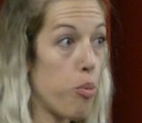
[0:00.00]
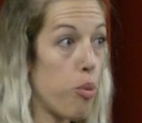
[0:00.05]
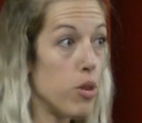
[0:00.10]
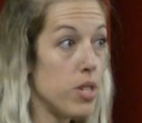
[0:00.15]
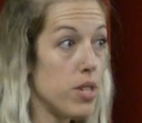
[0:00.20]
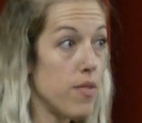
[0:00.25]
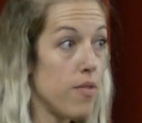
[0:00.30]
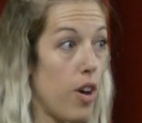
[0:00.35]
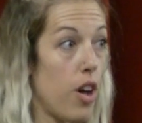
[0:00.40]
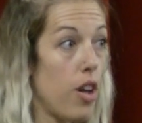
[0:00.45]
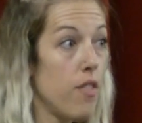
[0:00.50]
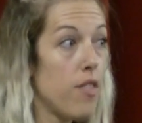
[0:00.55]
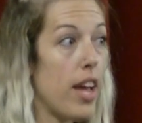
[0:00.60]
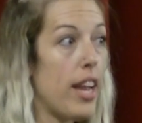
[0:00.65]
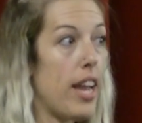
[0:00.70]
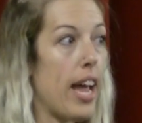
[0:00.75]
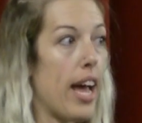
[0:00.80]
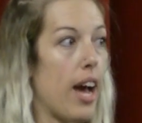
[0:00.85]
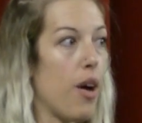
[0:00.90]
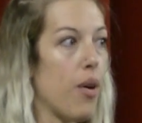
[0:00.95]
boards involved,
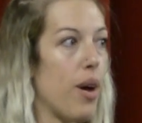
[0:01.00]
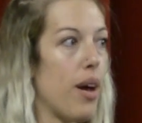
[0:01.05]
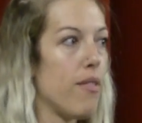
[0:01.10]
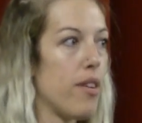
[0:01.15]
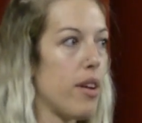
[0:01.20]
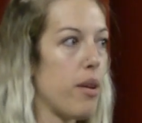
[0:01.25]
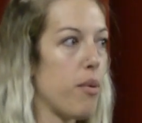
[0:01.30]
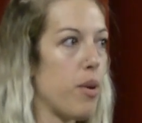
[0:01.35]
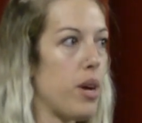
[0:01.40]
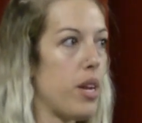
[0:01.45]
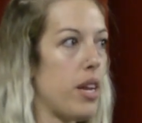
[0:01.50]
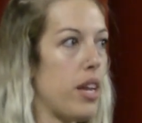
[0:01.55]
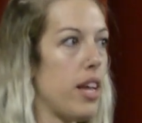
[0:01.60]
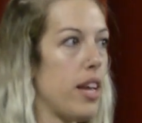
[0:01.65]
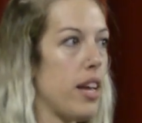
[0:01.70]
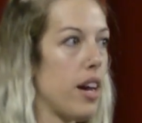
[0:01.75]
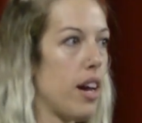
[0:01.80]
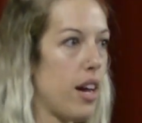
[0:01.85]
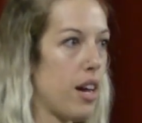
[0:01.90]
and how everyone